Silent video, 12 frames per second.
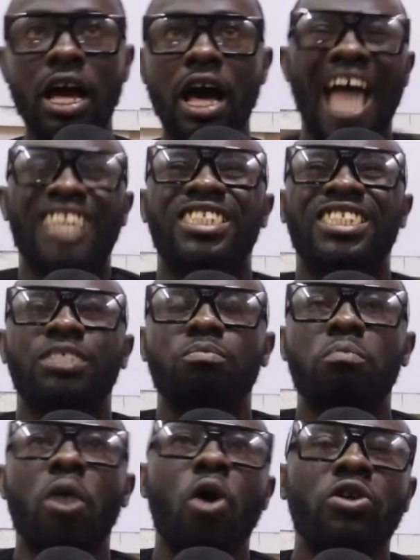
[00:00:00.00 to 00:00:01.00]
at
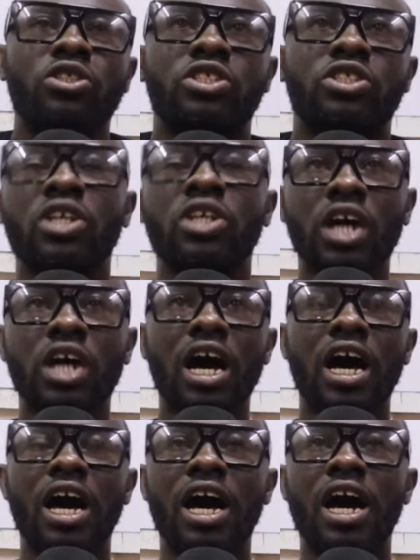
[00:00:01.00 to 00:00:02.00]
most
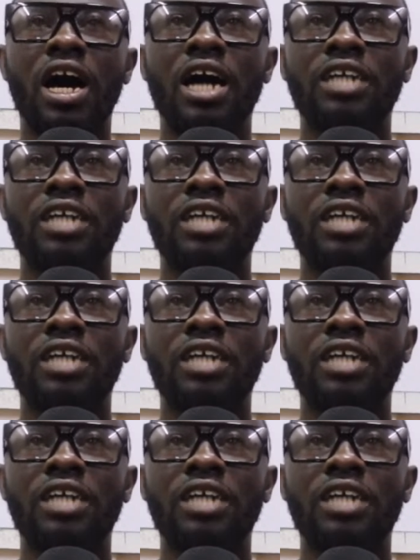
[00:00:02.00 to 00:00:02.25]
uh,